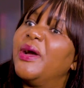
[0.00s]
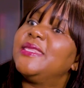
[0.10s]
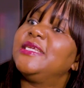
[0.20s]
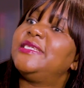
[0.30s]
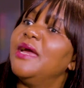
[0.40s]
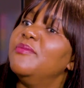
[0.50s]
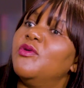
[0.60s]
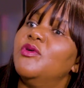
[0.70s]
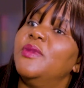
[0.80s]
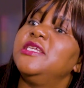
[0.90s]
By the time a
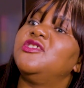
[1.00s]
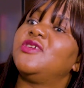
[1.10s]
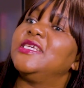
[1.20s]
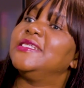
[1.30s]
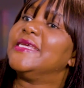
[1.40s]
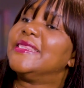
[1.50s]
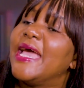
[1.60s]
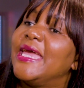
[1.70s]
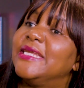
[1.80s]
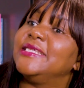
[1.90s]
woman is raising their
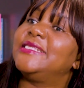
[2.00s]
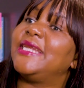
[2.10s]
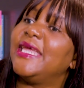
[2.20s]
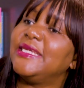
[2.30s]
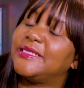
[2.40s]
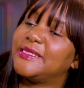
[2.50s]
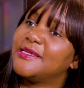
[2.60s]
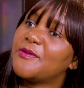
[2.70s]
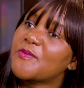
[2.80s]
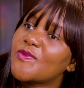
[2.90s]
hand, it's late.
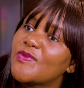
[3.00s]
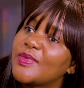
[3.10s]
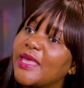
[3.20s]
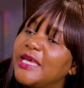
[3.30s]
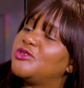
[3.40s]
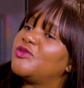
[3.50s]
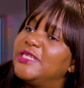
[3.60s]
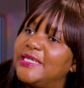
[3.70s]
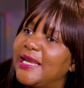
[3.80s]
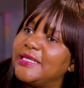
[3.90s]
It's
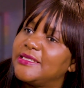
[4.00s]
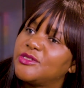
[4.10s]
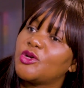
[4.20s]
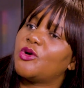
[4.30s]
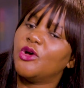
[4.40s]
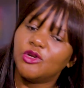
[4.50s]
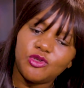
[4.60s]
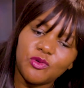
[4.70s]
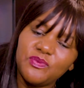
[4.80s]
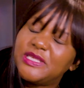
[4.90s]
already late. So
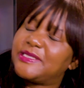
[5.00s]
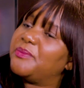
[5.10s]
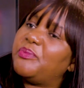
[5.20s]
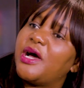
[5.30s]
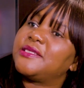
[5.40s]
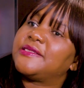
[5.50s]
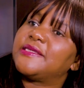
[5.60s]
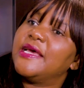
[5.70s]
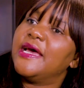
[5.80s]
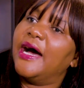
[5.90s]
don't miss the bus.